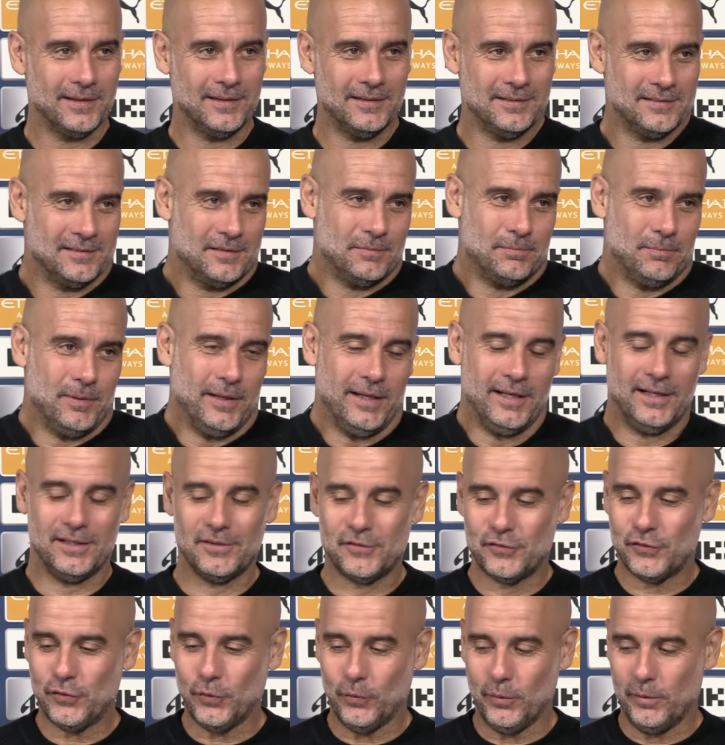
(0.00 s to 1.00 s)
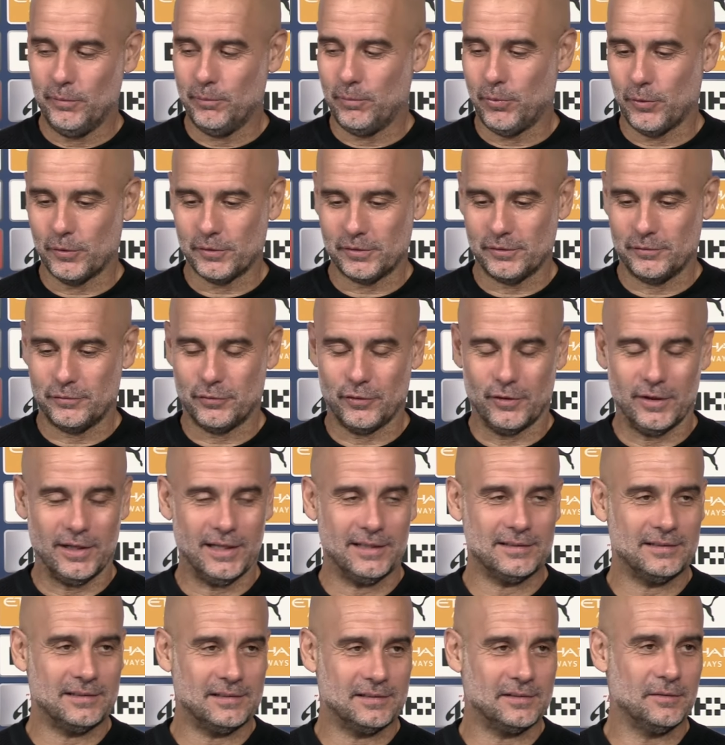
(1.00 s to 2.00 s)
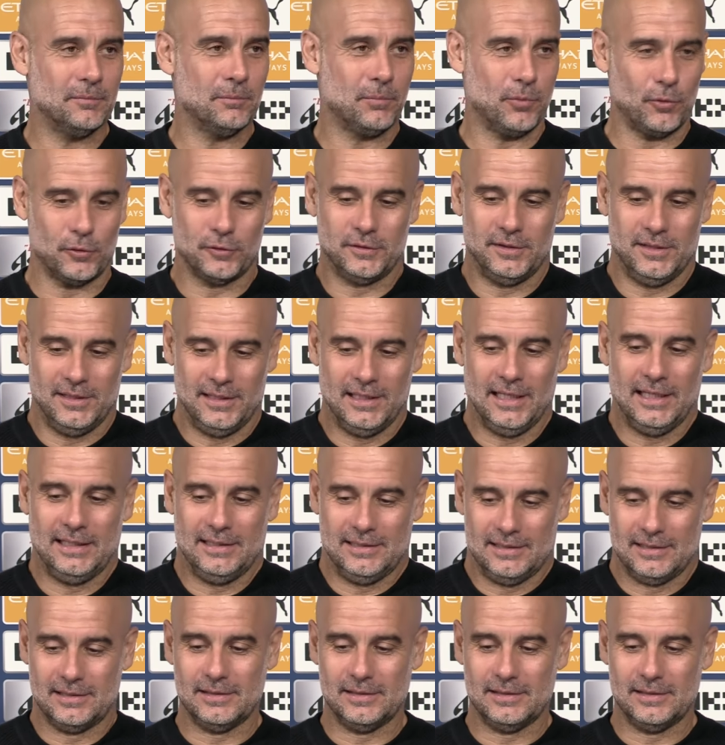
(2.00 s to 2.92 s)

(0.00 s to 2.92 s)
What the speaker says: This player is so important for us. It's important that